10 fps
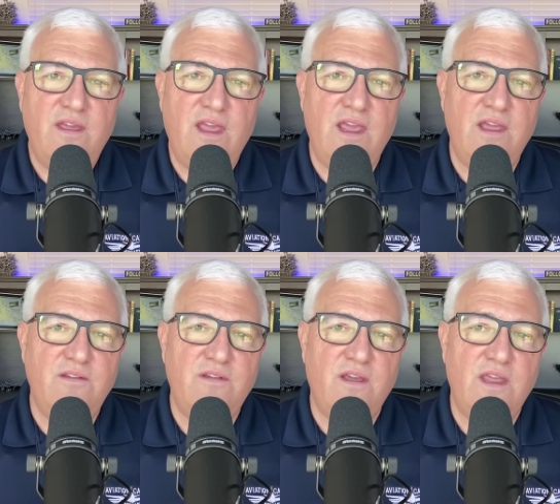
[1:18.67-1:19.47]

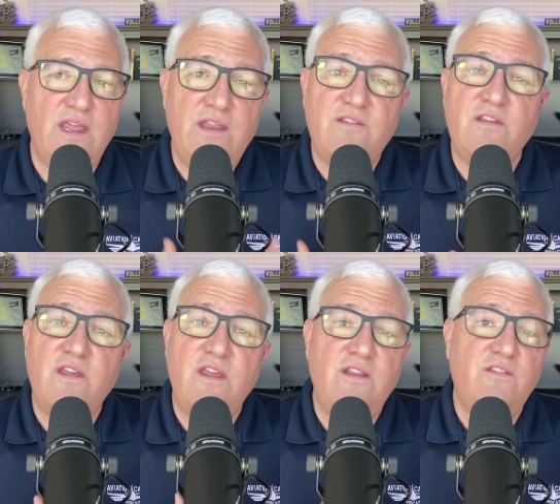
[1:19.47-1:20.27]
And it is
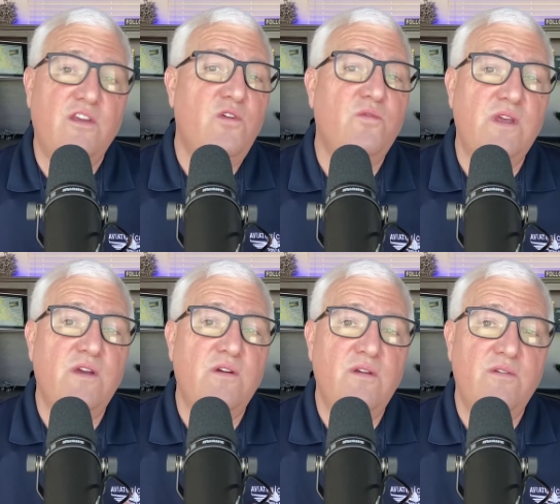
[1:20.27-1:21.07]
a
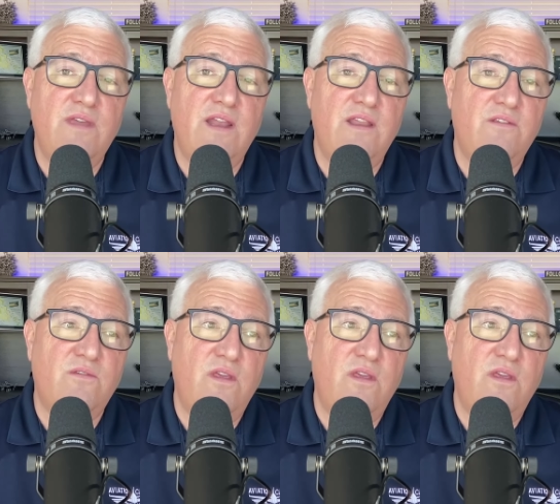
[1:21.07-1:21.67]
career that is